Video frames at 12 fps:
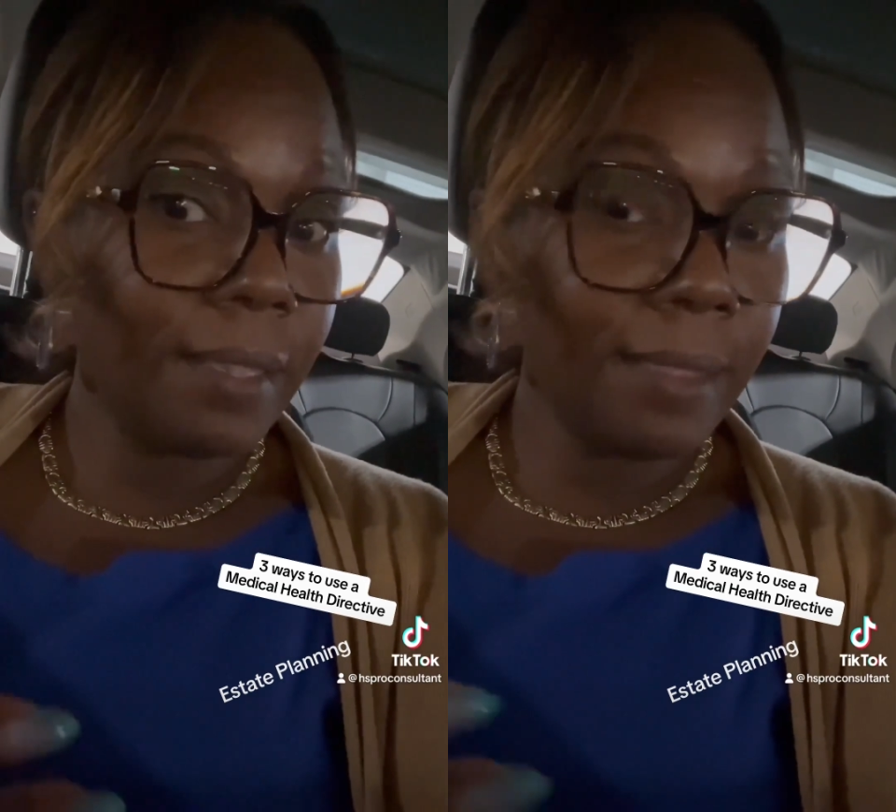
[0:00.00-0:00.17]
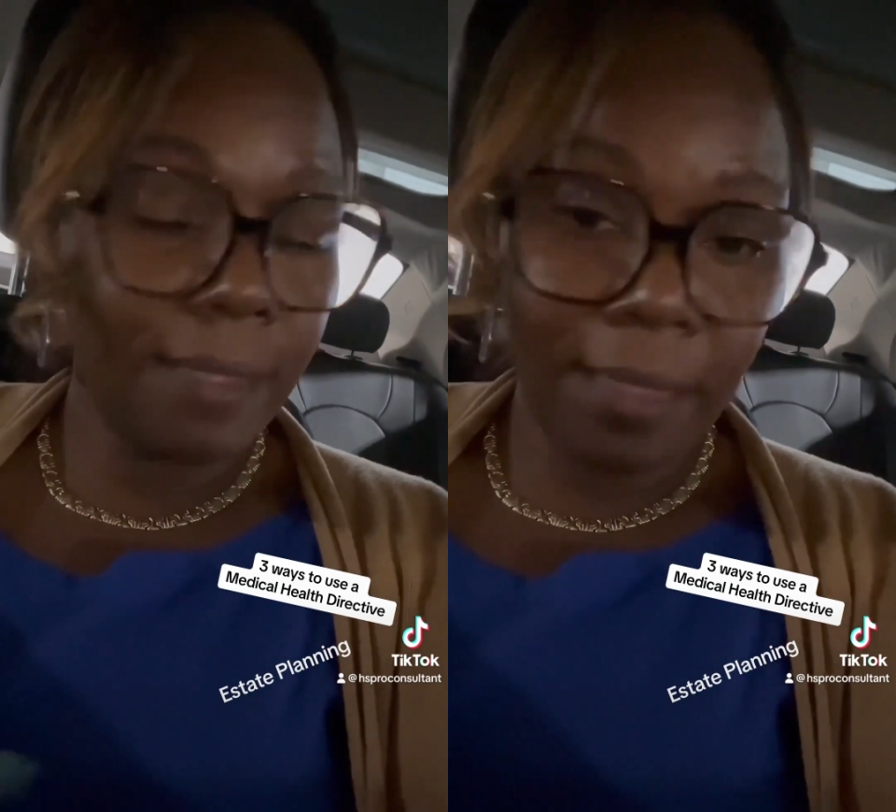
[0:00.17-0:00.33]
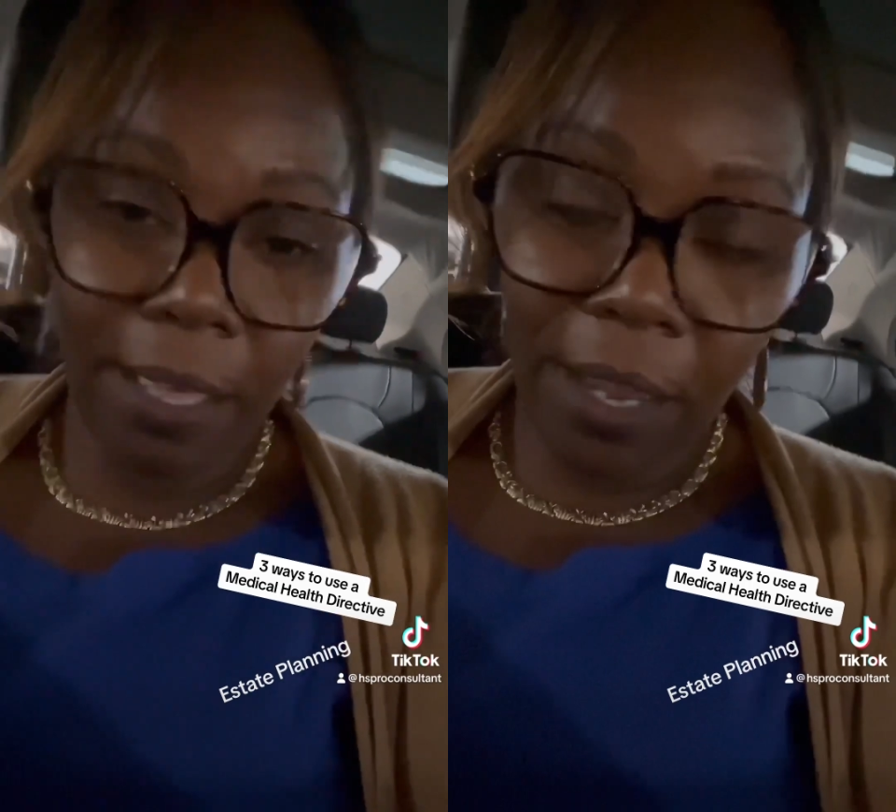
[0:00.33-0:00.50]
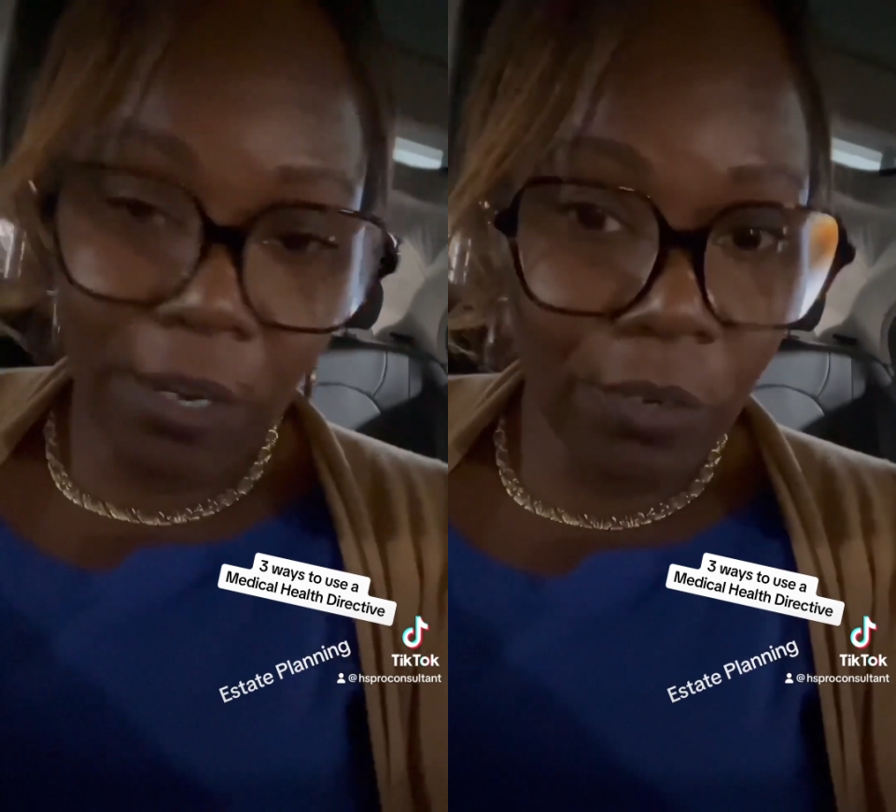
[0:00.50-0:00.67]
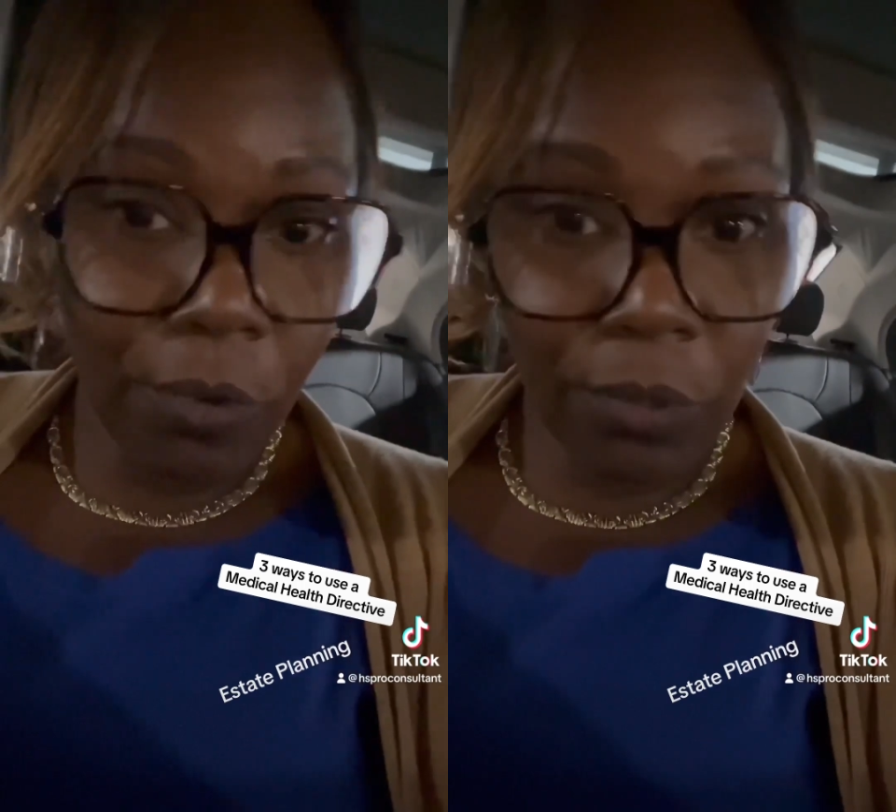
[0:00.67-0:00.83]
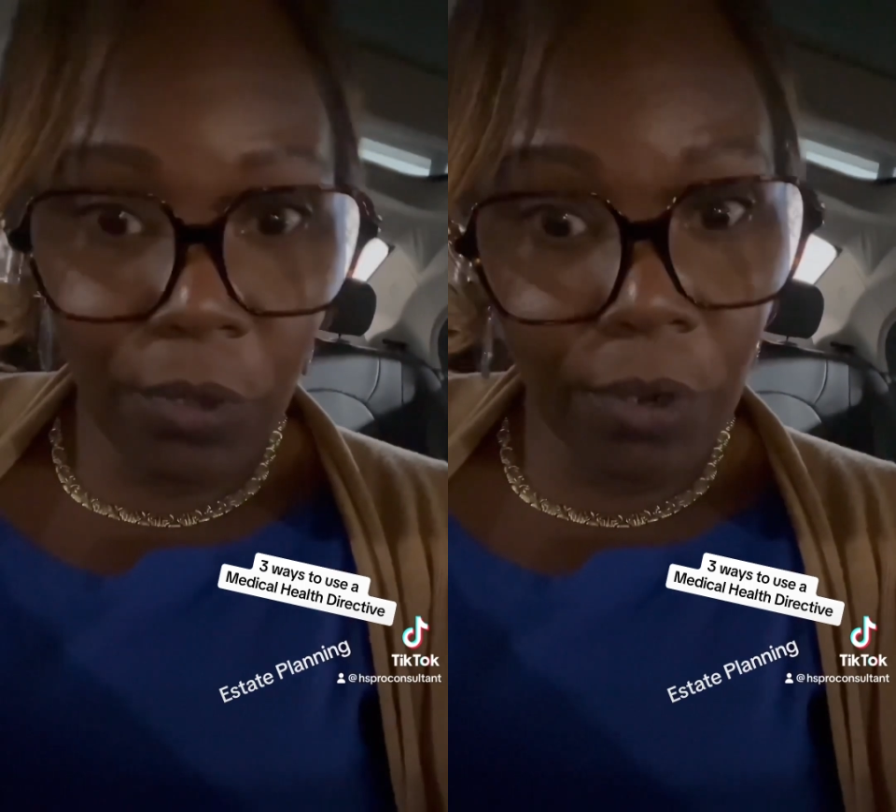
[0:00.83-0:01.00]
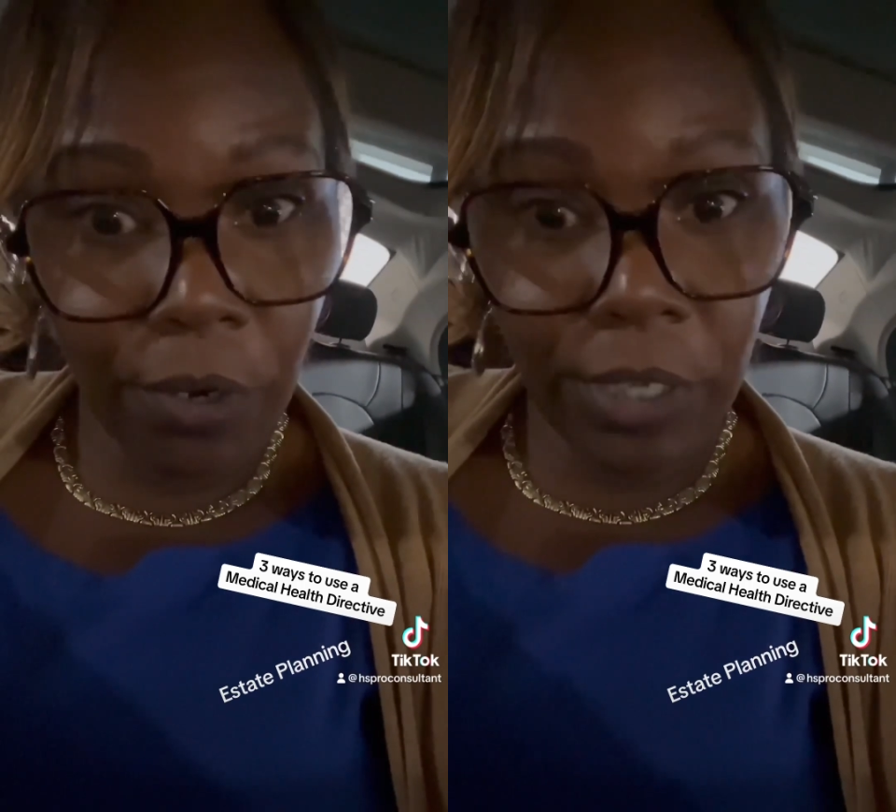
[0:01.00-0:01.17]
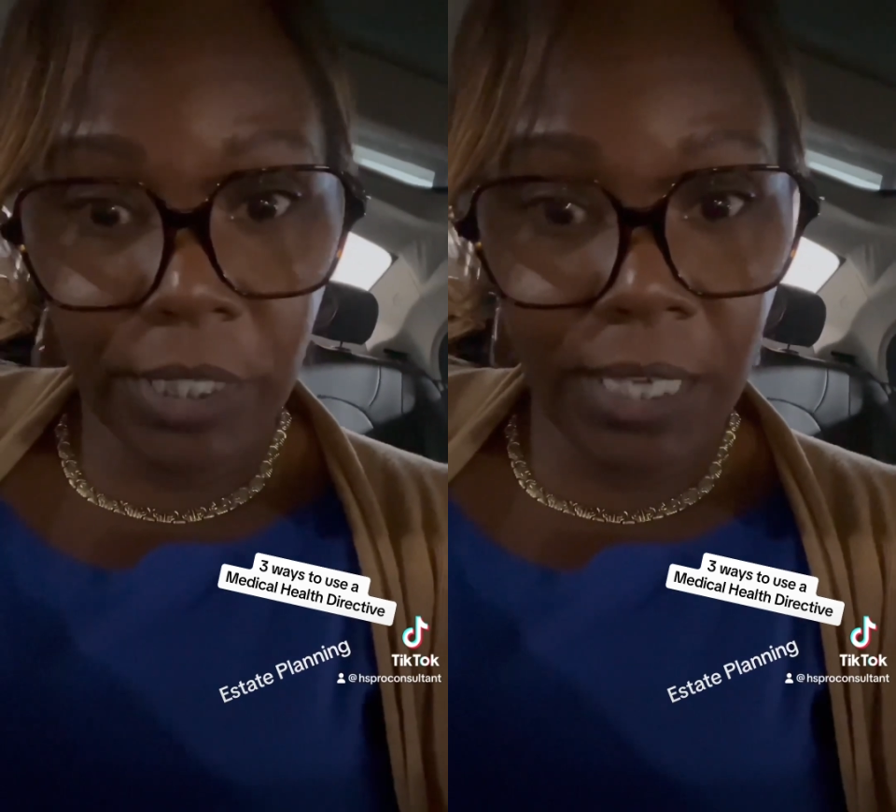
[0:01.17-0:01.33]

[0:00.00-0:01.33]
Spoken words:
they're no longer a